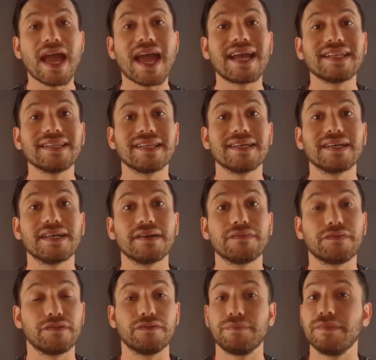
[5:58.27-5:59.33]
And
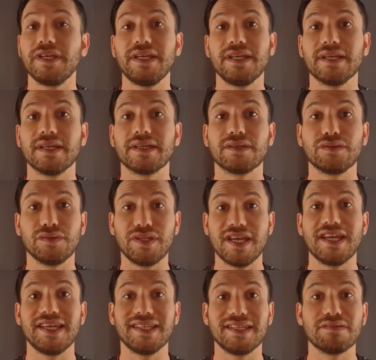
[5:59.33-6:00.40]
for me
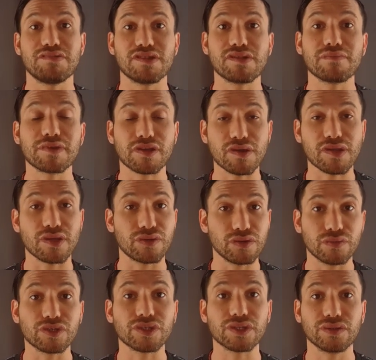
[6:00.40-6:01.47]
today, the reason because I do
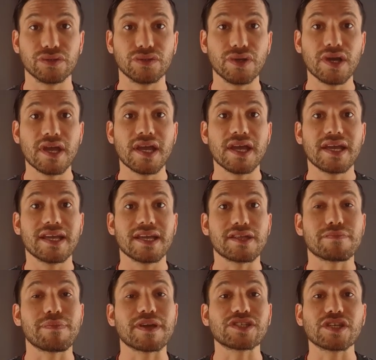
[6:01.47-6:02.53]
what I do,
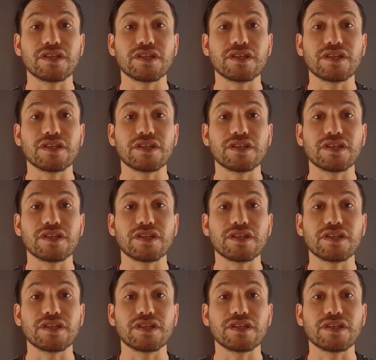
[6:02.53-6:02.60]
especially